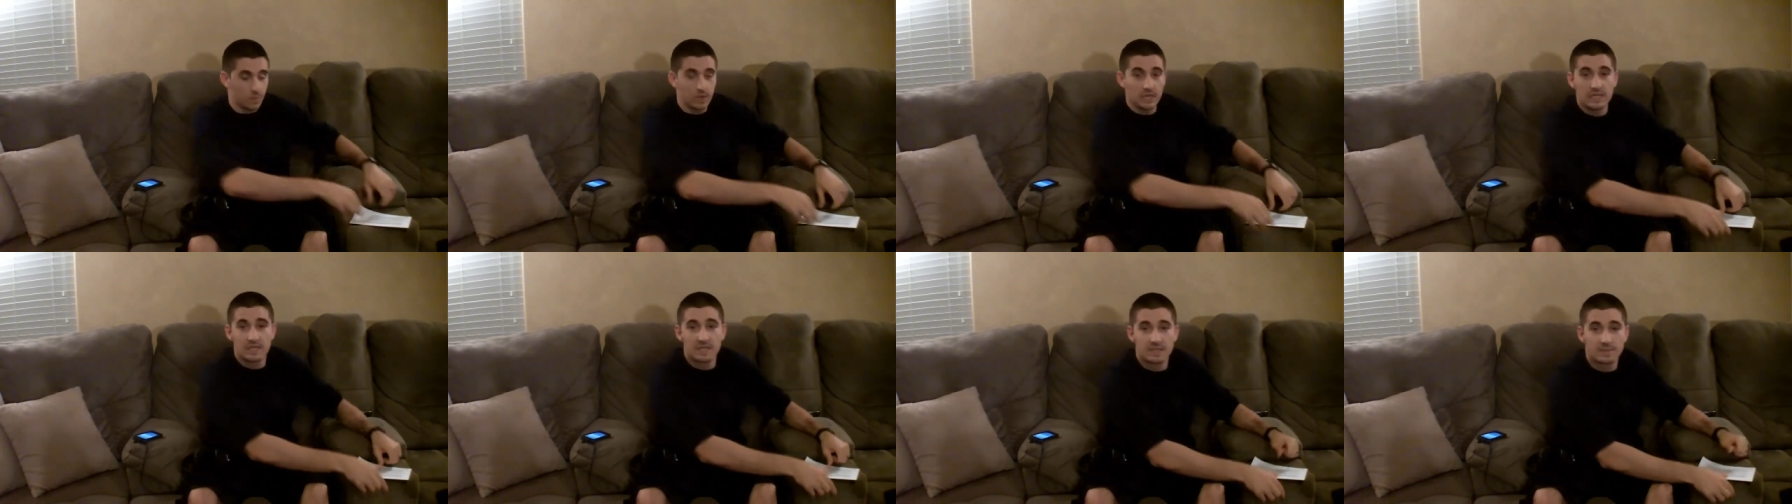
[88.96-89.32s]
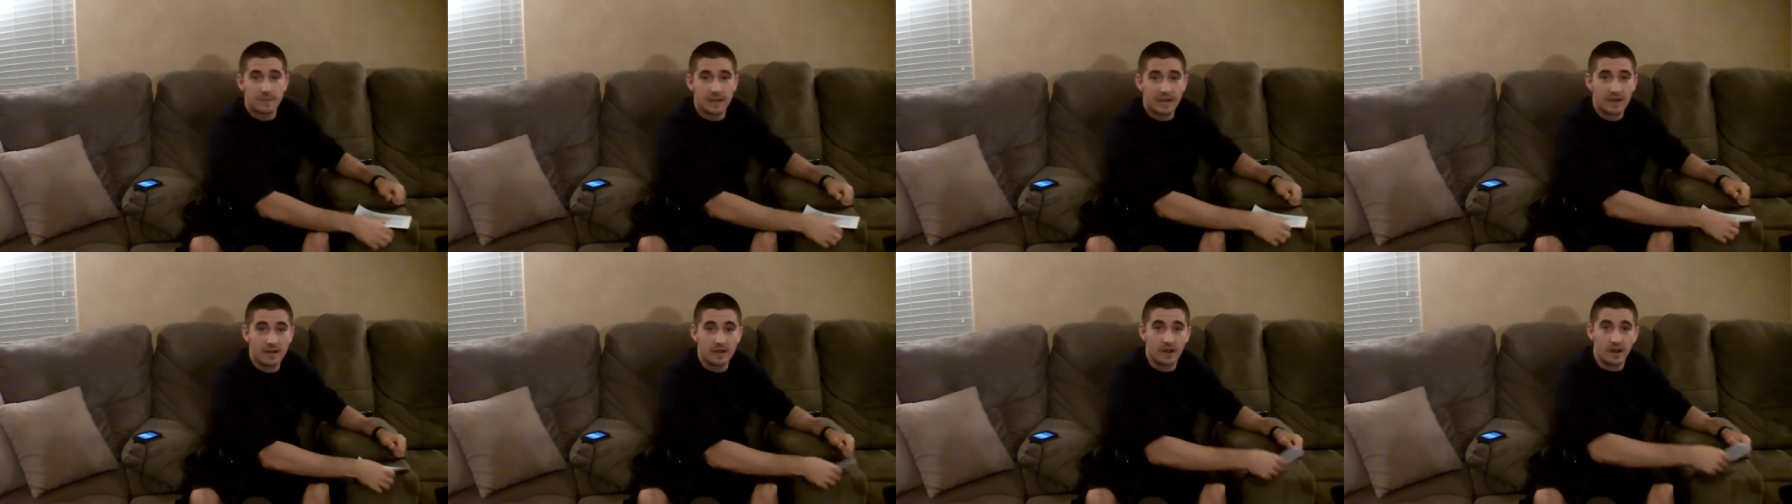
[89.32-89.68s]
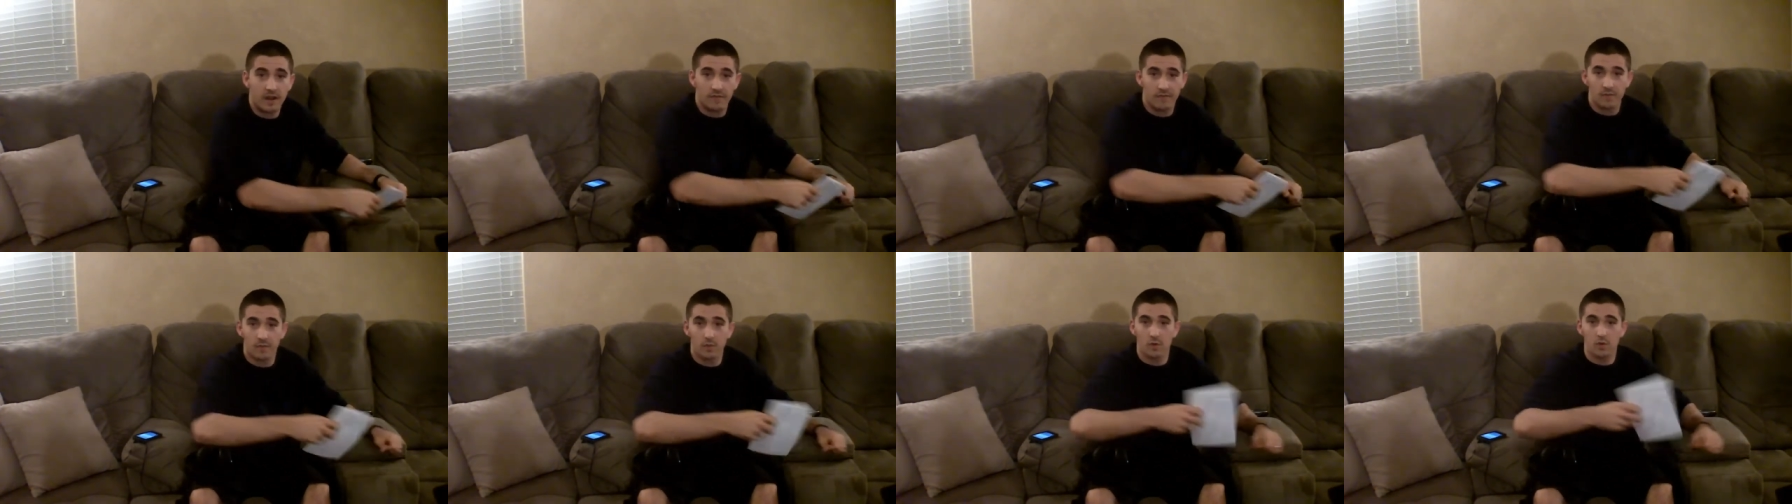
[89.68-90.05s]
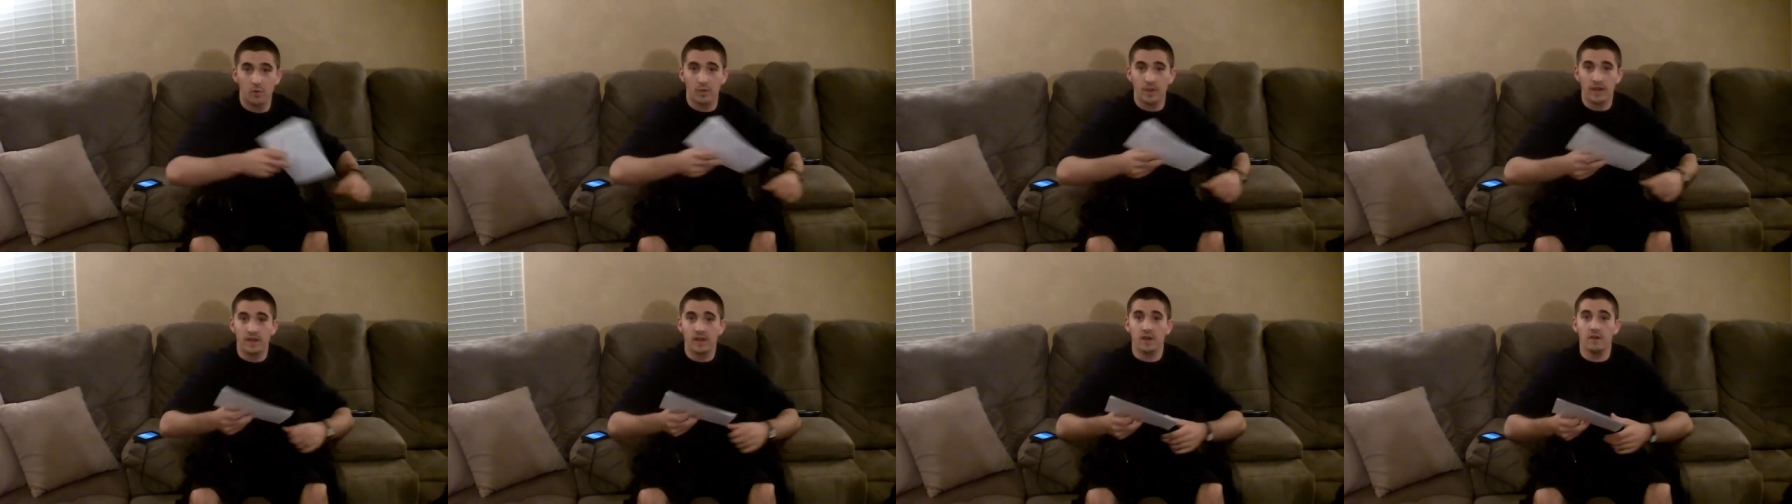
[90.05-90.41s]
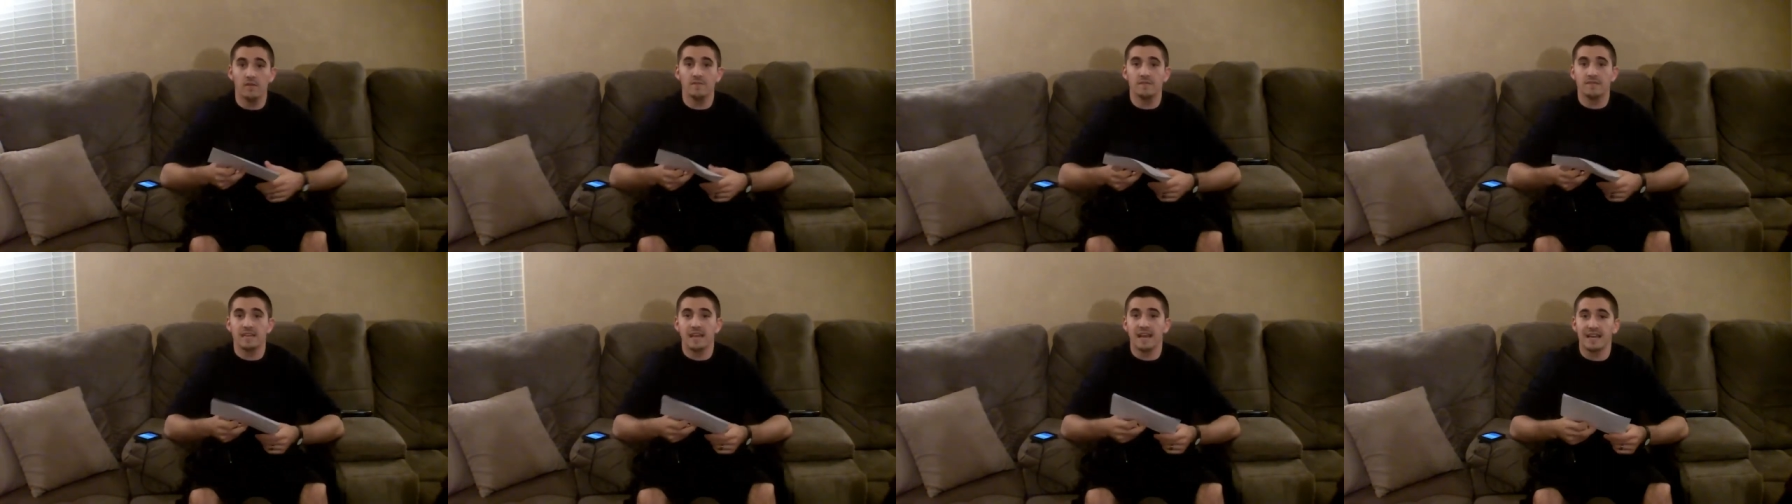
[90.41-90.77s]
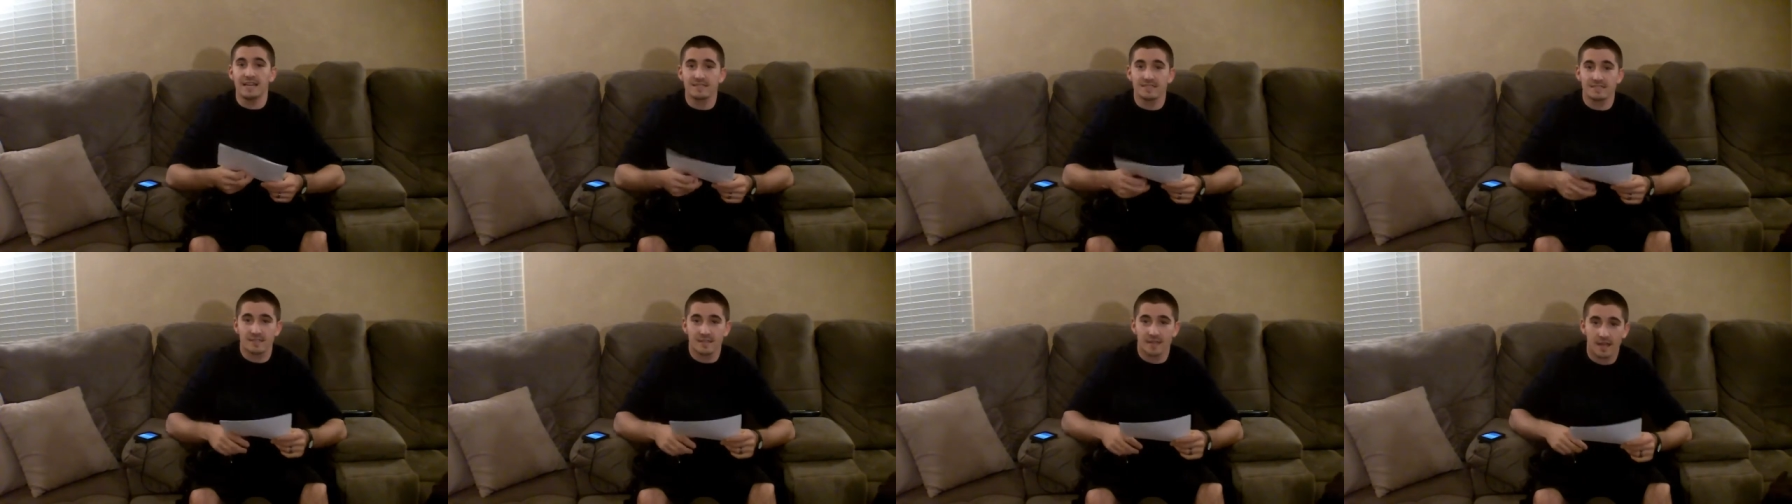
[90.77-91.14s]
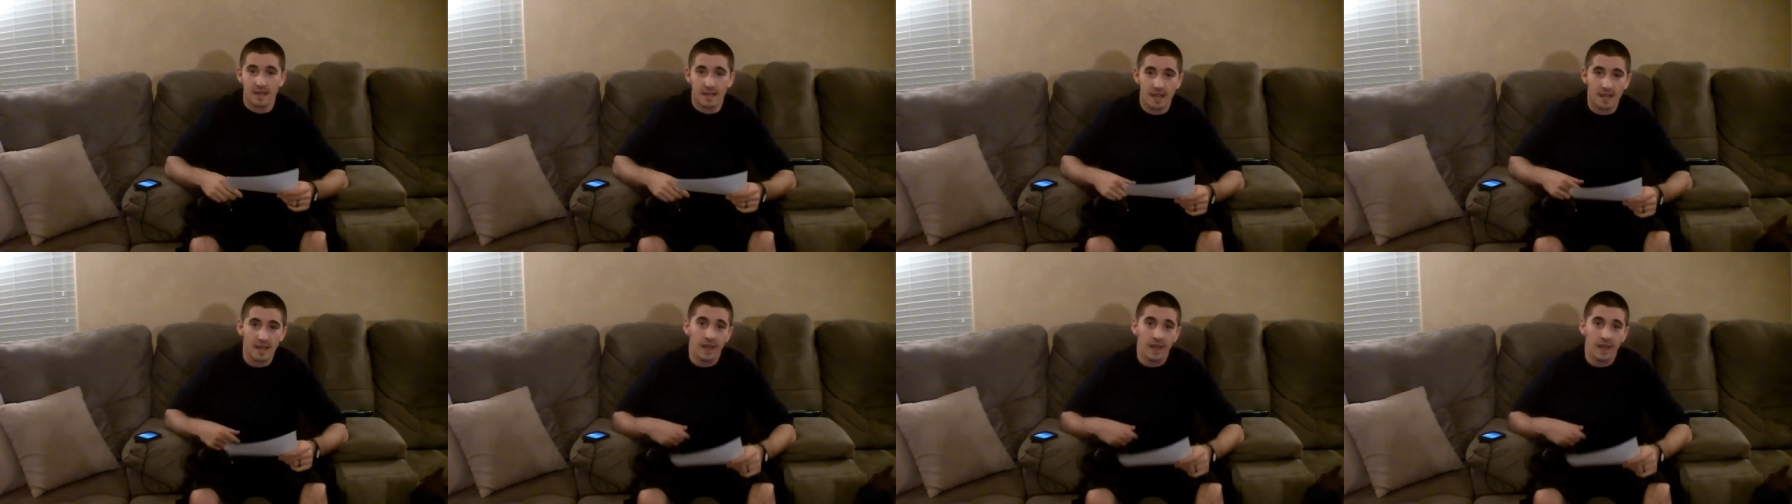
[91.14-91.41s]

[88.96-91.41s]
going to read this paragraph real quick of text